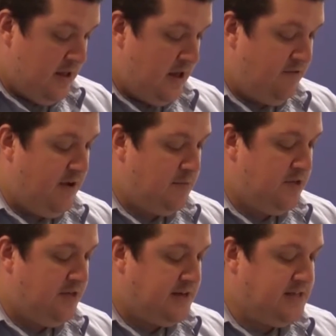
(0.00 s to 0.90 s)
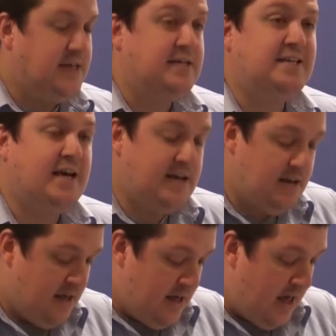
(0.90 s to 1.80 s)
In February
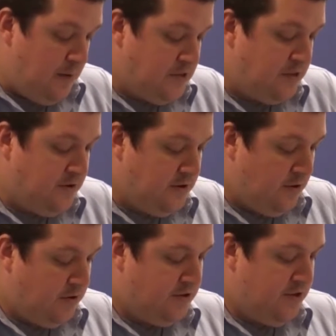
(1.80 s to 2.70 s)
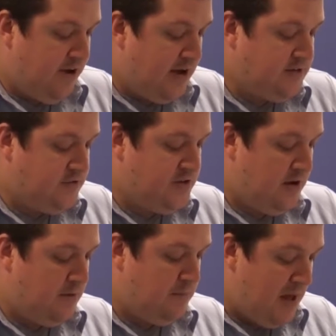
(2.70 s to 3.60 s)
1339, Edward III ordered the arrest of
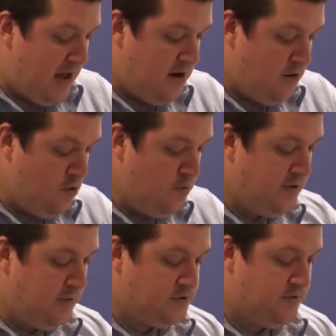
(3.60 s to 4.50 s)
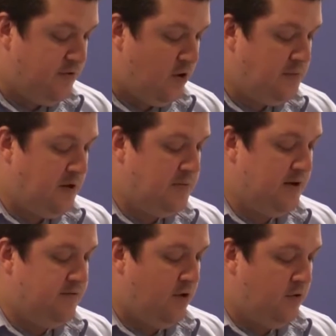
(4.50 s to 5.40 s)
certain men whom he was informed had
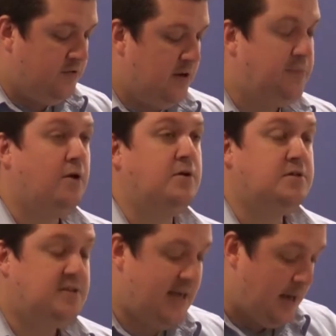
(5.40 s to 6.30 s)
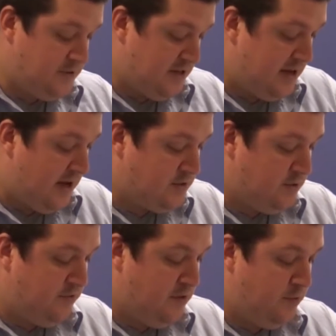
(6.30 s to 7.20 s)
been involved in a plot to capture the
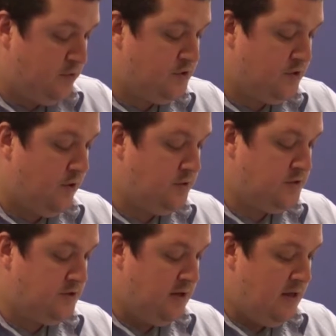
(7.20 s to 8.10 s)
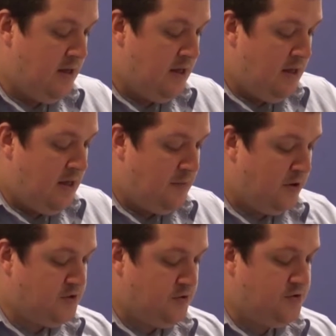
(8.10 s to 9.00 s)
castle for the Bruce Scots.
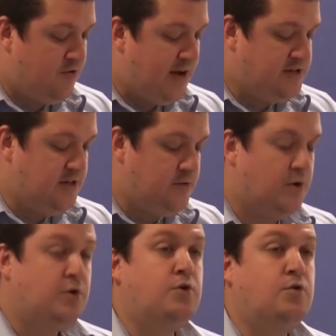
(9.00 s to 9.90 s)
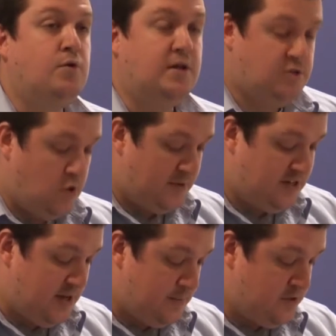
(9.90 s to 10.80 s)
Amongst those arrested were Hugh and
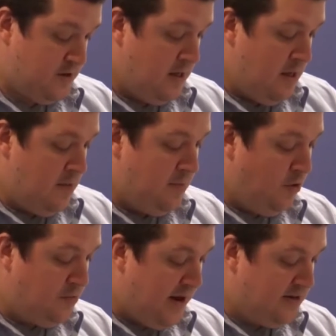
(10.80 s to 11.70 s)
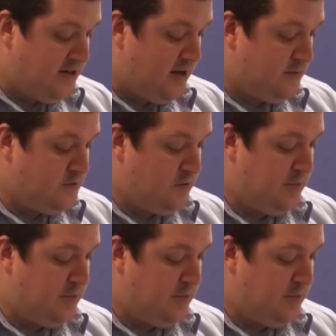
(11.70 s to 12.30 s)
Thomas Sampson, both men-at-arms who had